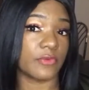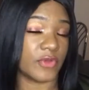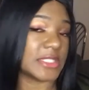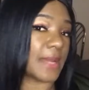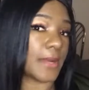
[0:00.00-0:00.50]
It
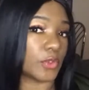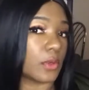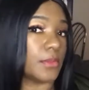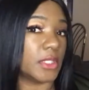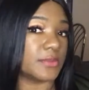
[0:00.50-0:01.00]
feels like my
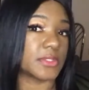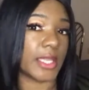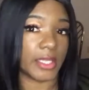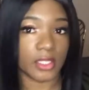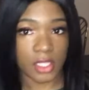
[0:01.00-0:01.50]
normal lips,
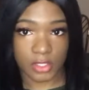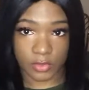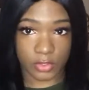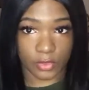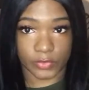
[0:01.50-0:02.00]
like,
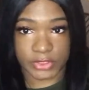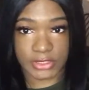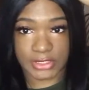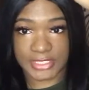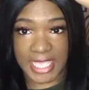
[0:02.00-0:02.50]
you know, with
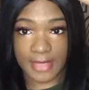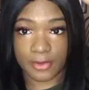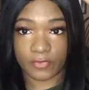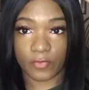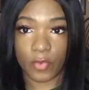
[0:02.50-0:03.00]
just a tad bit
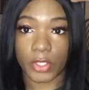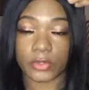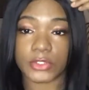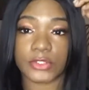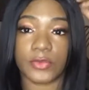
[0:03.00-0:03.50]
of oil
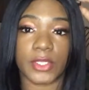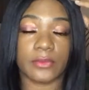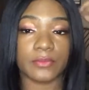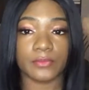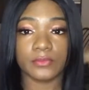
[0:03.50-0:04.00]
to it.
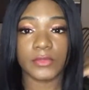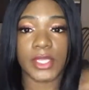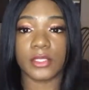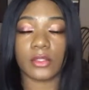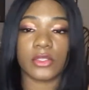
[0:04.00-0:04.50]

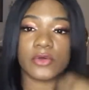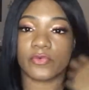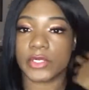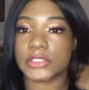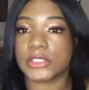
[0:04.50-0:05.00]
And you know, of
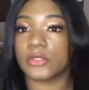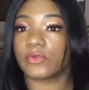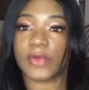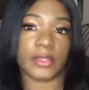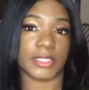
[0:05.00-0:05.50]
course, a little
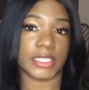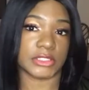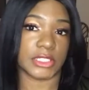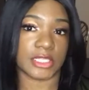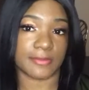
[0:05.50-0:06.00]

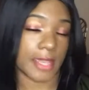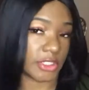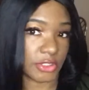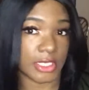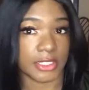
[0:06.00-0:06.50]
foundation, nothing
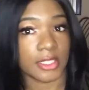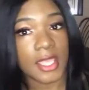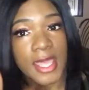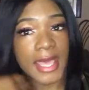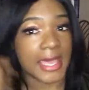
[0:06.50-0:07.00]
major. And
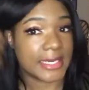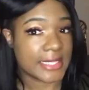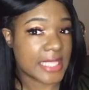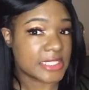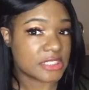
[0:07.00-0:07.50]
I did
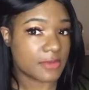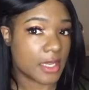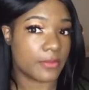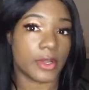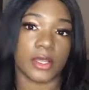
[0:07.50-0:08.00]
not touch my
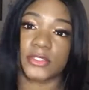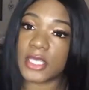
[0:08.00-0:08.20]
eyebrows.